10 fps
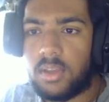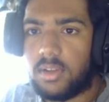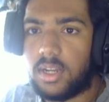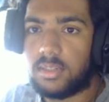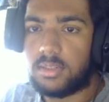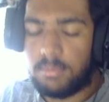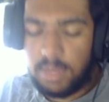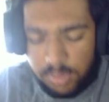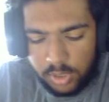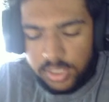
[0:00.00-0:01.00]
Because to
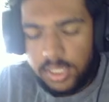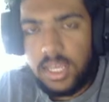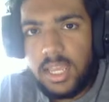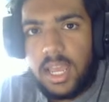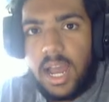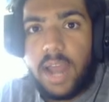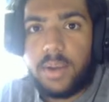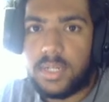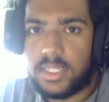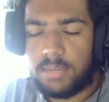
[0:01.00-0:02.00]
me personally, I
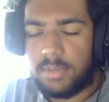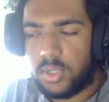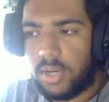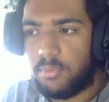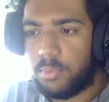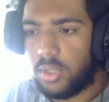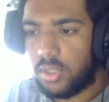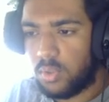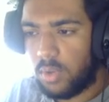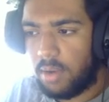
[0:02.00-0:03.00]
don't want to sit in my trade for more than
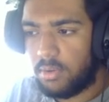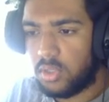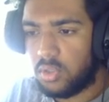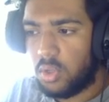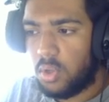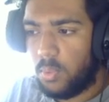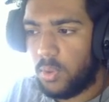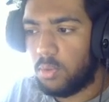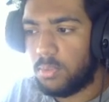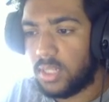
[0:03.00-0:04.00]
2 hours with
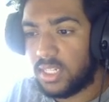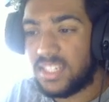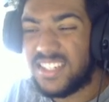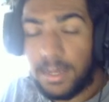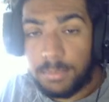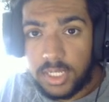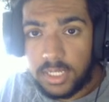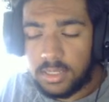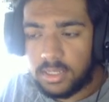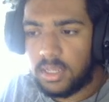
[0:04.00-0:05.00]
almost
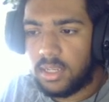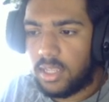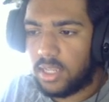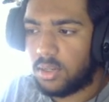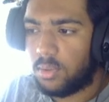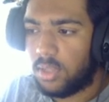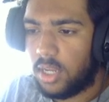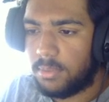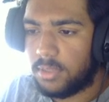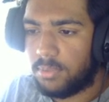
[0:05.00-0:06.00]
assumptions that's going in the
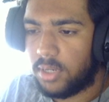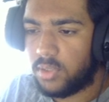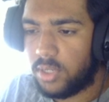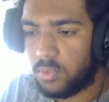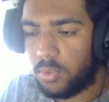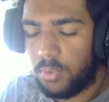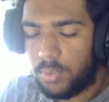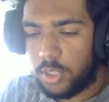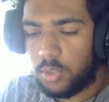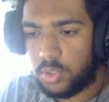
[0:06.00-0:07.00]
opposite price range. What we
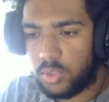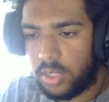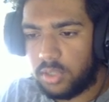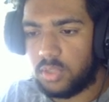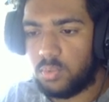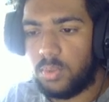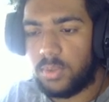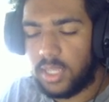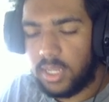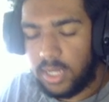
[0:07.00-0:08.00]
want to do as traders is we
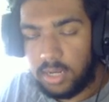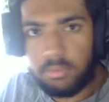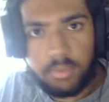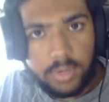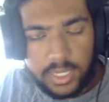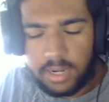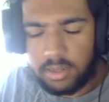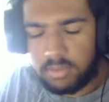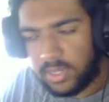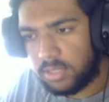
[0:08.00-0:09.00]
want to get in and we want to get out
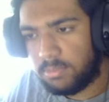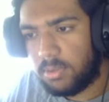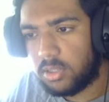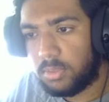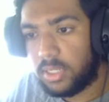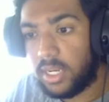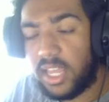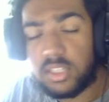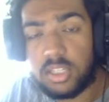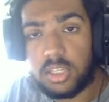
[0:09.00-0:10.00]
as fast as possible and
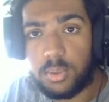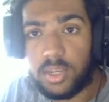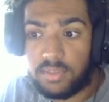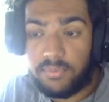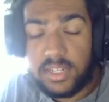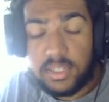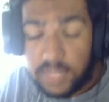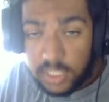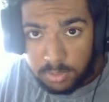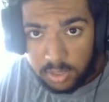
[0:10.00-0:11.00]
execute as
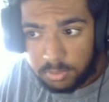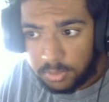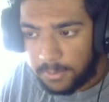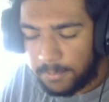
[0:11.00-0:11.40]
effectively as possible.